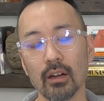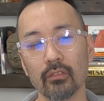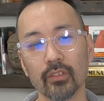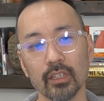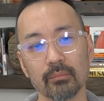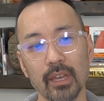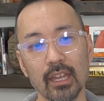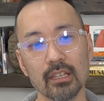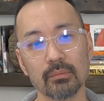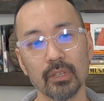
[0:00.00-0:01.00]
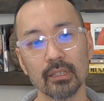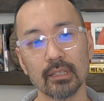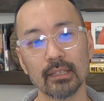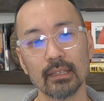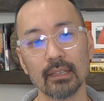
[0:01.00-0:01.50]
conflict
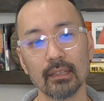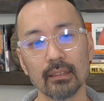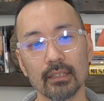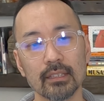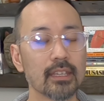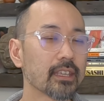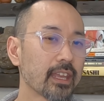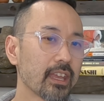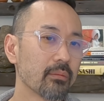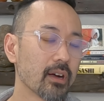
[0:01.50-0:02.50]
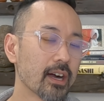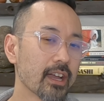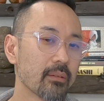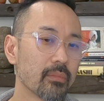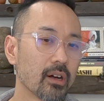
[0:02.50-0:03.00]
management. The
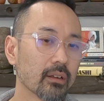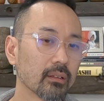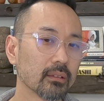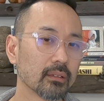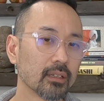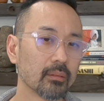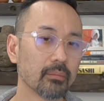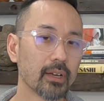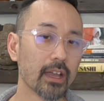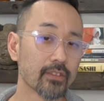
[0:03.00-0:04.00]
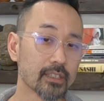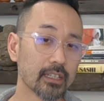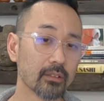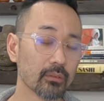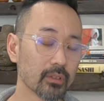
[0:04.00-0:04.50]
TKI model, I've
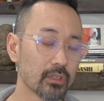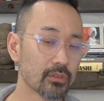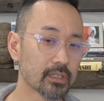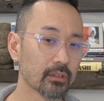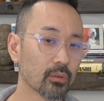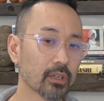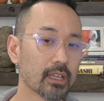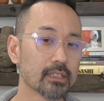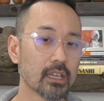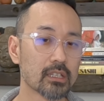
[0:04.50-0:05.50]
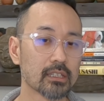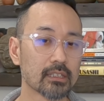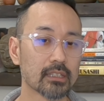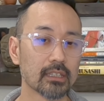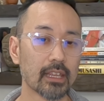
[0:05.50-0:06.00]
seen it used in
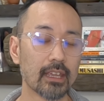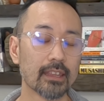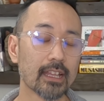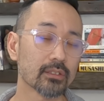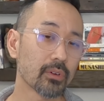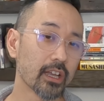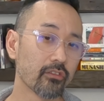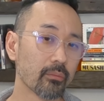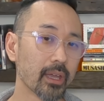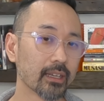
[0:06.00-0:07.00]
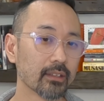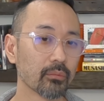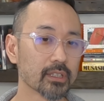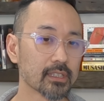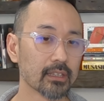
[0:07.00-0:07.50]
organizations today, and that's why I've
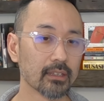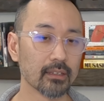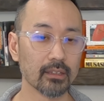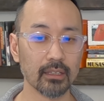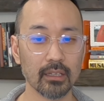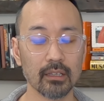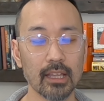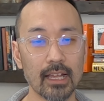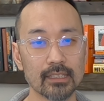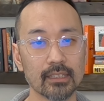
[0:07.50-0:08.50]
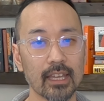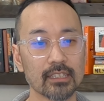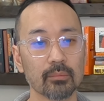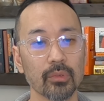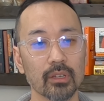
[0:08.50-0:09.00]
abandoned what's in the class
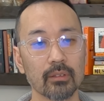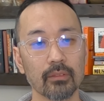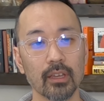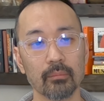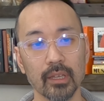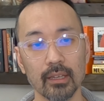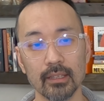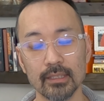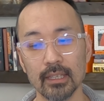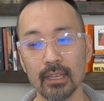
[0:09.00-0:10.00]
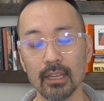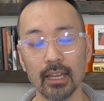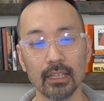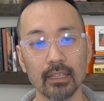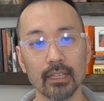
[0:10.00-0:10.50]
textbook, because
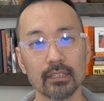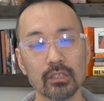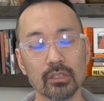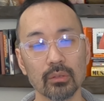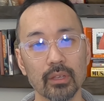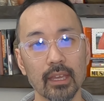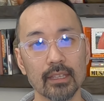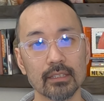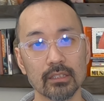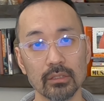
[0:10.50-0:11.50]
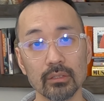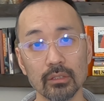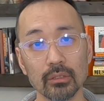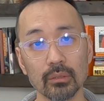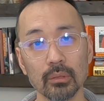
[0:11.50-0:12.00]
I'd like to showcase to
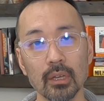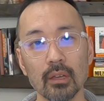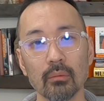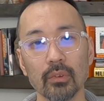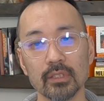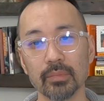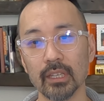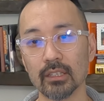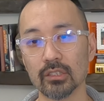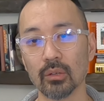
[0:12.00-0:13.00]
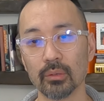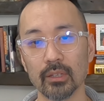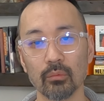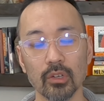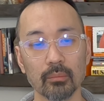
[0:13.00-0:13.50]
you what's being shown
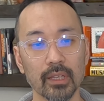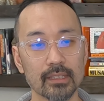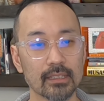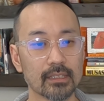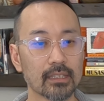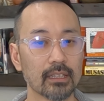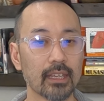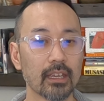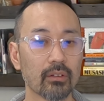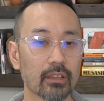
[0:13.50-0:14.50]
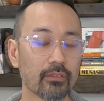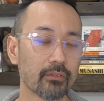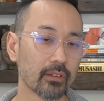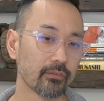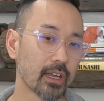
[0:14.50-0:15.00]
in workplaces today around
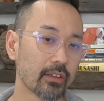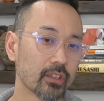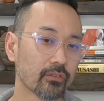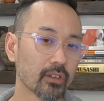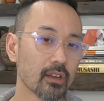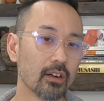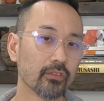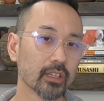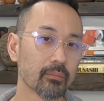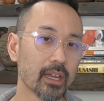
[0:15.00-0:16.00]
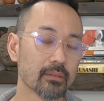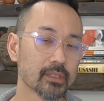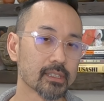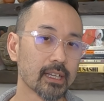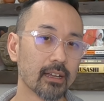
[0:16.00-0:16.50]
the 5 different conflict
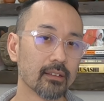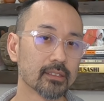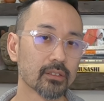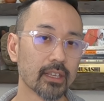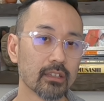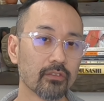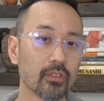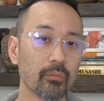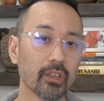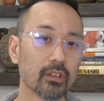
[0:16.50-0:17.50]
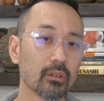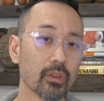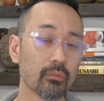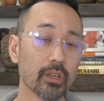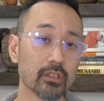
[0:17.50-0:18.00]
management styles, so that you're familiar
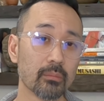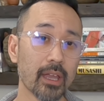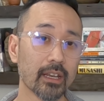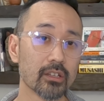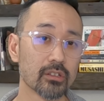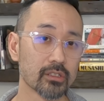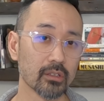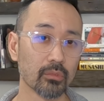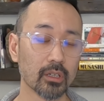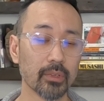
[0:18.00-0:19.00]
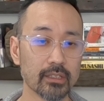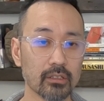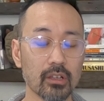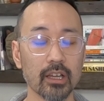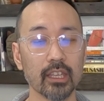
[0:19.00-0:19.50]
with what your managers in the
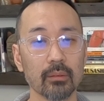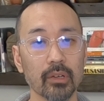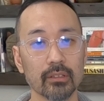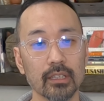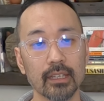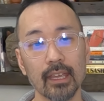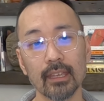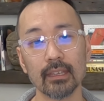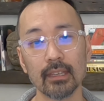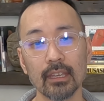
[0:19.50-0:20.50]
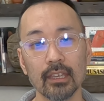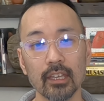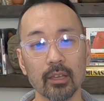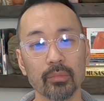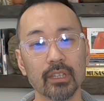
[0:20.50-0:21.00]
workplace are talking about today
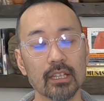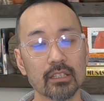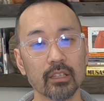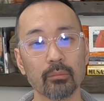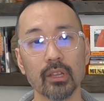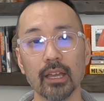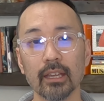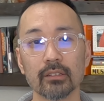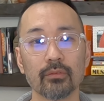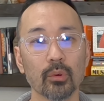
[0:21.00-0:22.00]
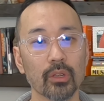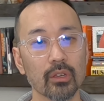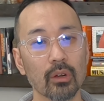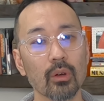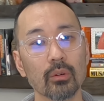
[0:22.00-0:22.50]
and potentially apply it for
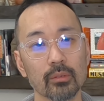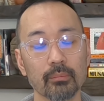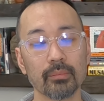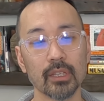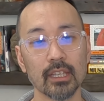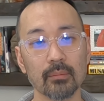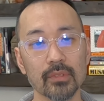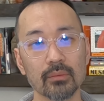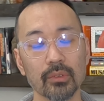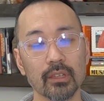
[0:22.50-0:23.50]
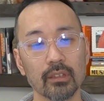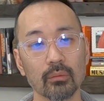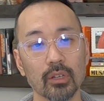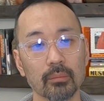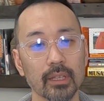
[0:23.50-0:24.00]
your own teams within
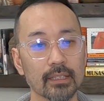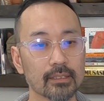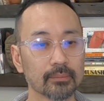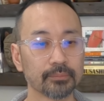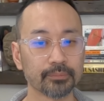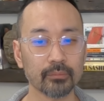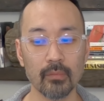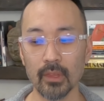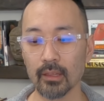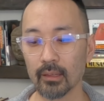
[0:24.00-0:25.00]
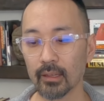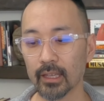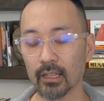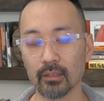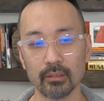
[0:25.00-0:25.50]
the workplace.
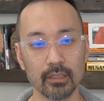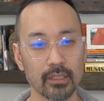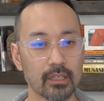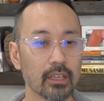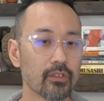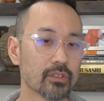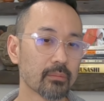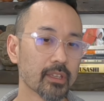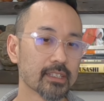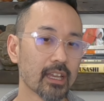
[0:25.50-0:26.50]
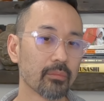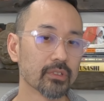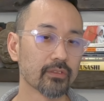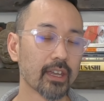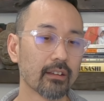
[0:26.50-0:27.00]
And I'll give you some
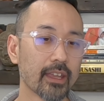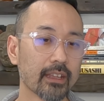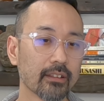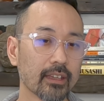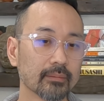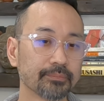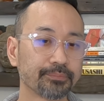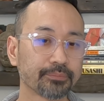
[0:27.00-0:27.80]
examples of how to handle that.